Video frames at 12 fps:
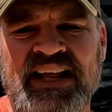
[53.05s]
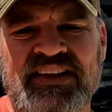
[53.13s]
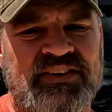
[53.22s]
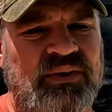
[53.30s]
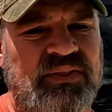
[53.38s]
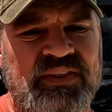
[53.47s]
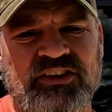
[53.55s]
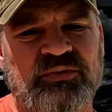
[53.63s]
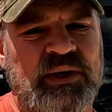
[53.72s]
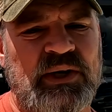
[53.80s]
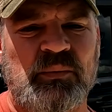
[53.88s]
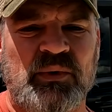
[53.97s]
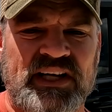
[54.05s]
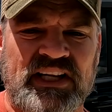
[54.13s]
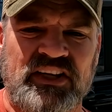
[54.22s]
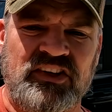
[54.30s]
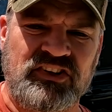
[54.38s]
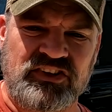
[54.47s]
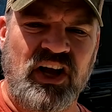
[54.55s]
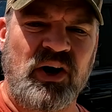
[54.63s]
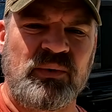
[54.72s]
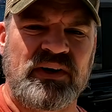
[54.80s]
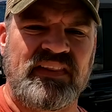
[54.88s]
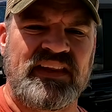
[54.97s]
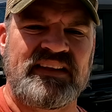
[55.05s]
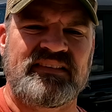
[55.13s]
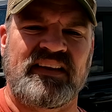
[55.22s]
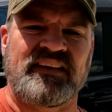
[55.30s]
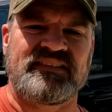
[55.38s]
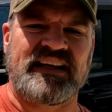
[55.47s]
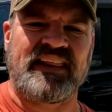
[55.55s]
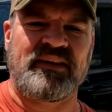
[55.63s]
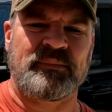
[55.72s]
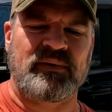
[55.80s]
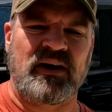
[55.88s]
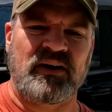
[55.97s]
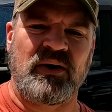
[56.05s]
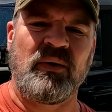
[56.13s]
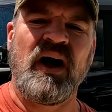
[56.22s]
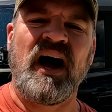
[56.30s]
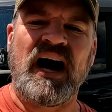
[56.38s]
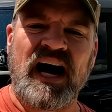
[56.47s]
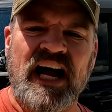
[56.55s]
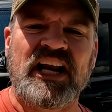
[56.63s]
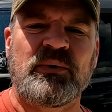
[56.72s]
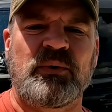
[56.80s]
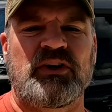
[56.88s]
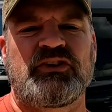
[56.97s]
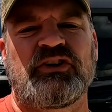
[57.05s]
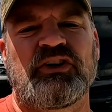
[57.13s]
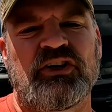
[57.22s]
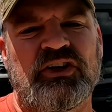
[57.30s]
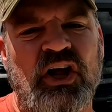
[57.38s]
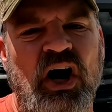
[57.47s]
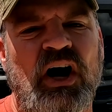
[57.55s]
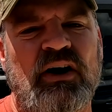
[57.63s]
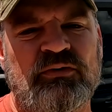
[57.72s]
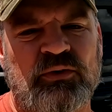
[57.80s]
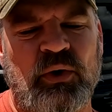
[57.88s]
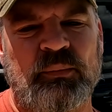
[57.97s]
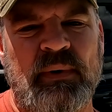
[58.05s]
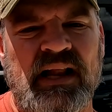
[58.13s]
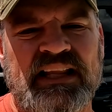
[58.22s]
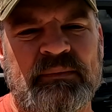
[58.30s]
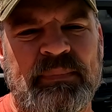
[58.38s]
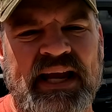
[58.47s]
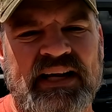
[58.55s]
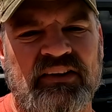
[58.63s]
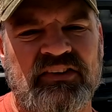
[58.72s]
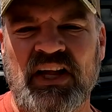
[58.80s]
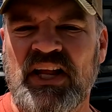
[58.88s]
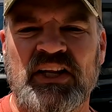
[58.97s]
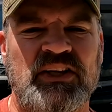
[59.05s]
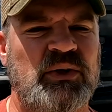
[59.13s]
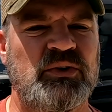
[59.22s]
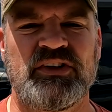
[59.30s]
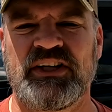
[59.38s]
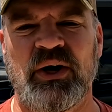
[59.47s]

So this week we're going to install one of these on the side of the Bronco onto our Turn Off Road Molle panels using